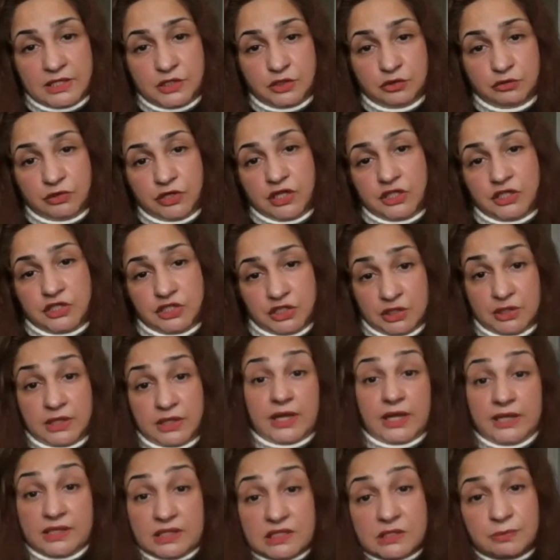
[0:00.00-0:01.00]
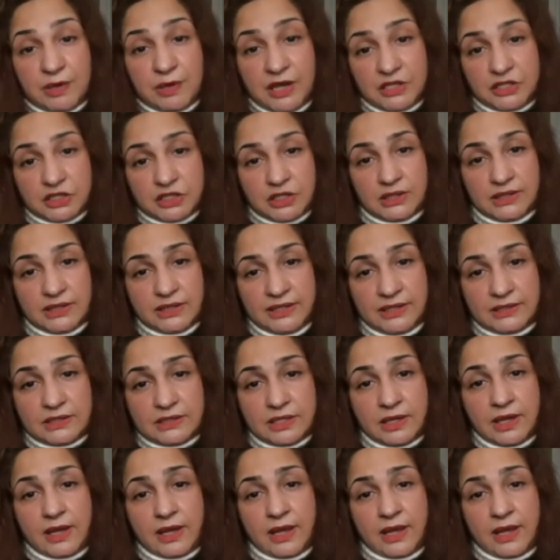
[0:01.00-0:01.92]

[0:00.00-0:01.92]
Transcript: education in special needs.